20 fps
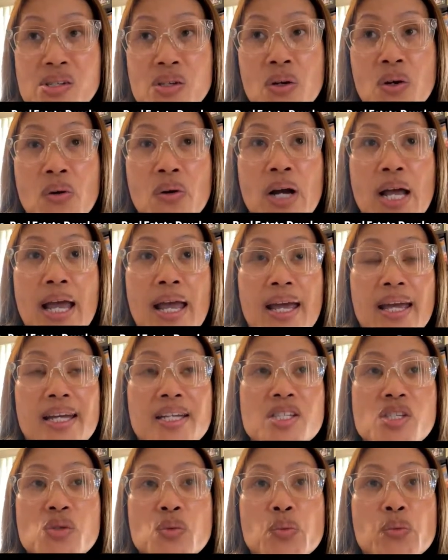So
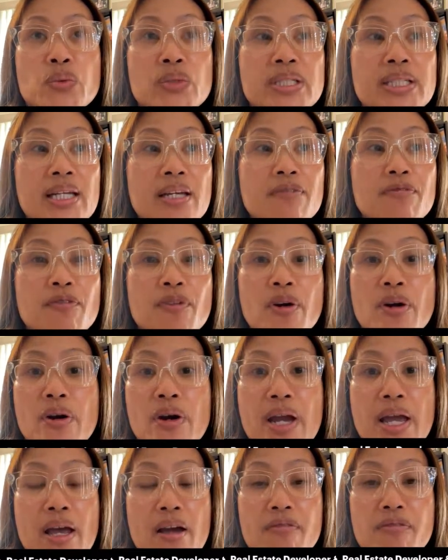it's really
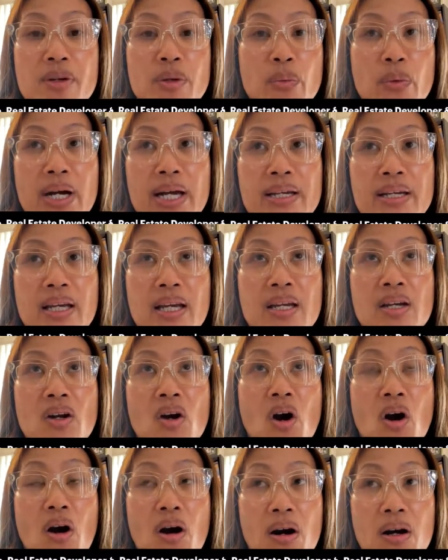for everyone in
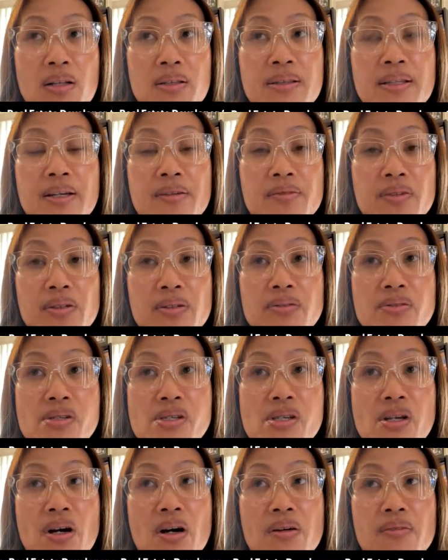all
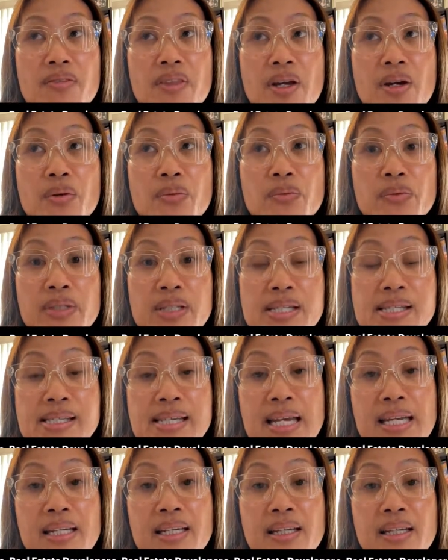levels of their real
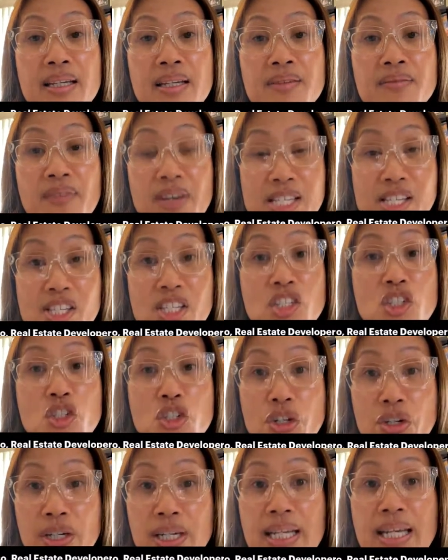estate investing
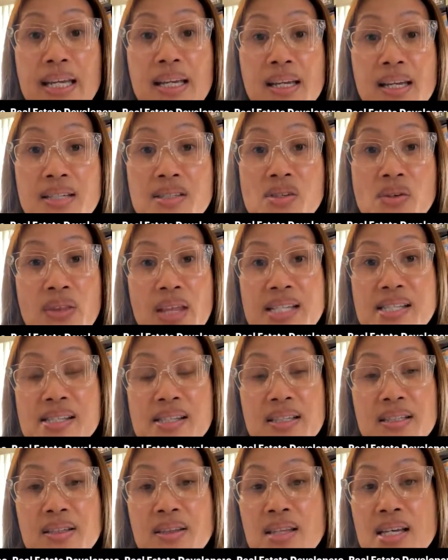journey. And so
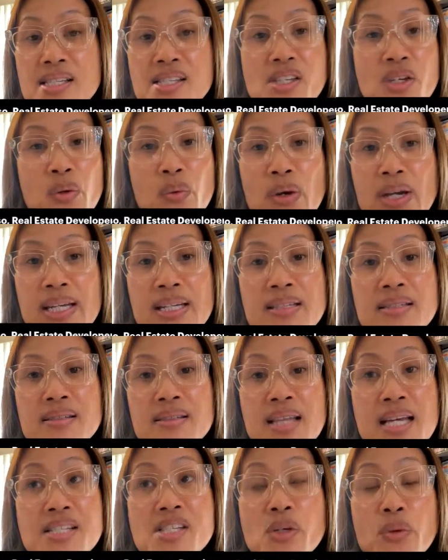that's a great
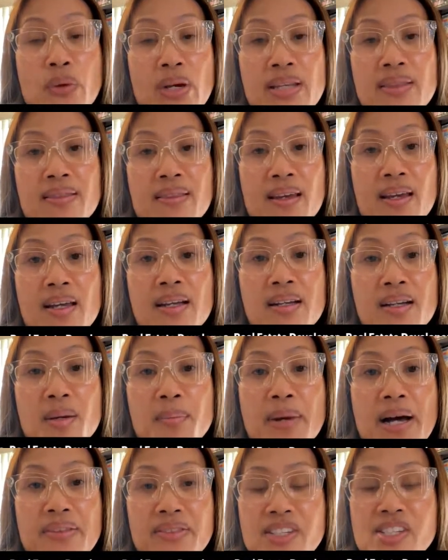thing
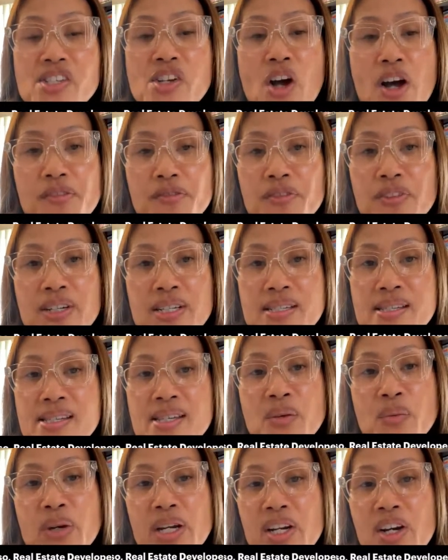about this
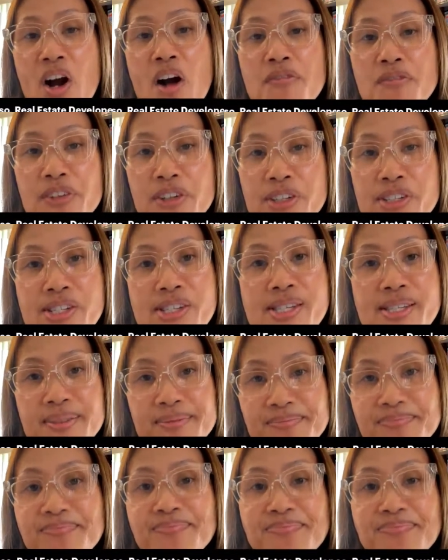conference and what it offers.